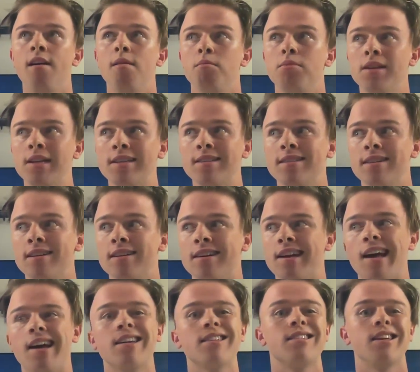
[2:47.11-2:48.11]
placing
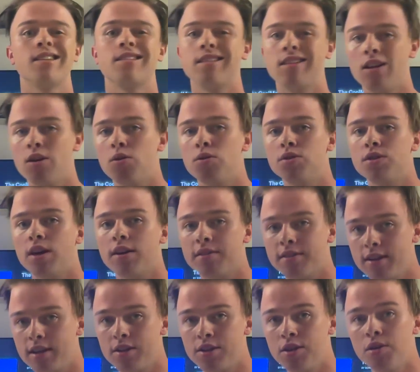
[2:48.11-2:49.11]
excess loads on
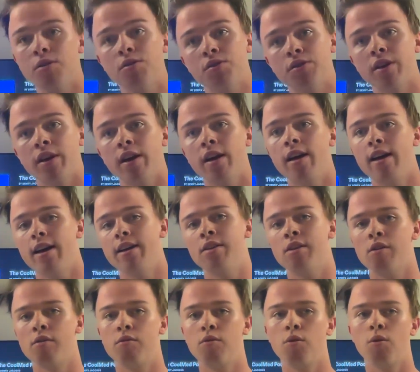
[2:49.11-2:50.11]
tissues and
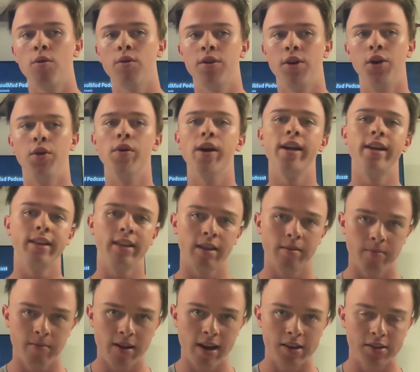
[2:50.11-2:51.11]
therefore degrading them
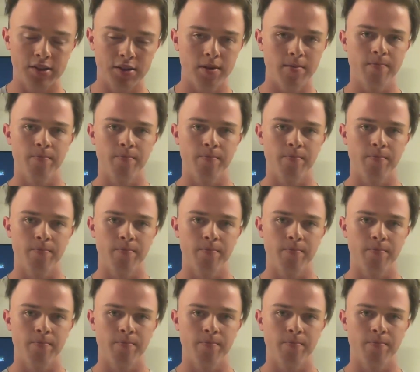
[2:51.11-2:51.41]
faster.